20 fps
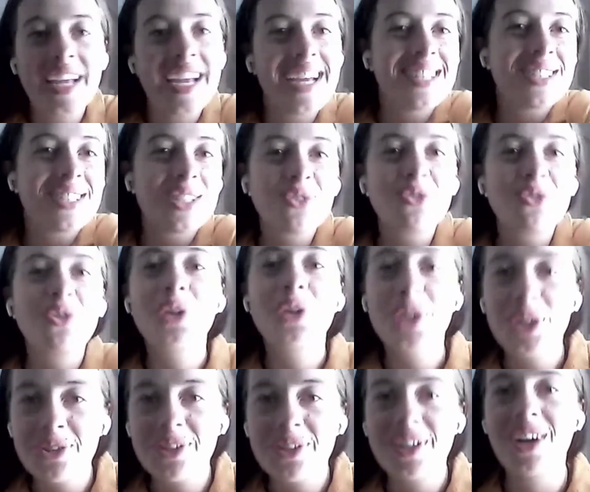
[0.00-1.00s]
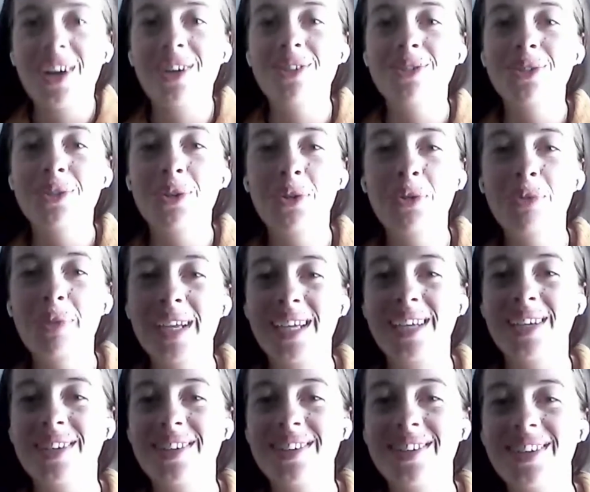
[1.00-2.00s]
the answer for you and I'll we
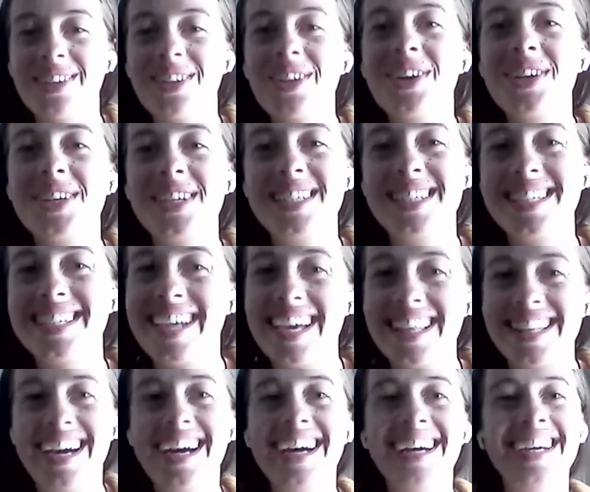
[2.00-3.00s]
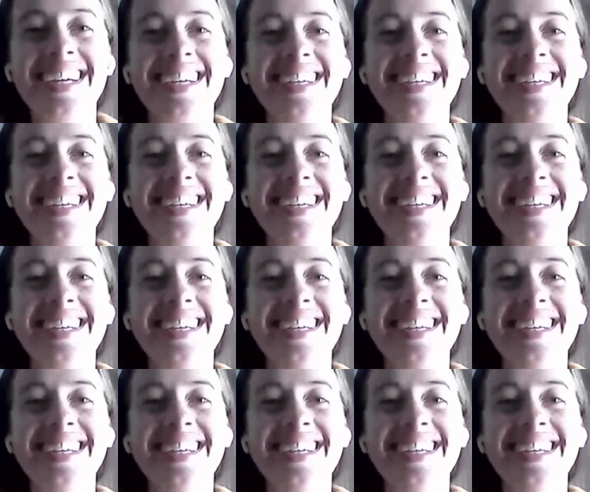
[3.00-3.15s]
can learn it together.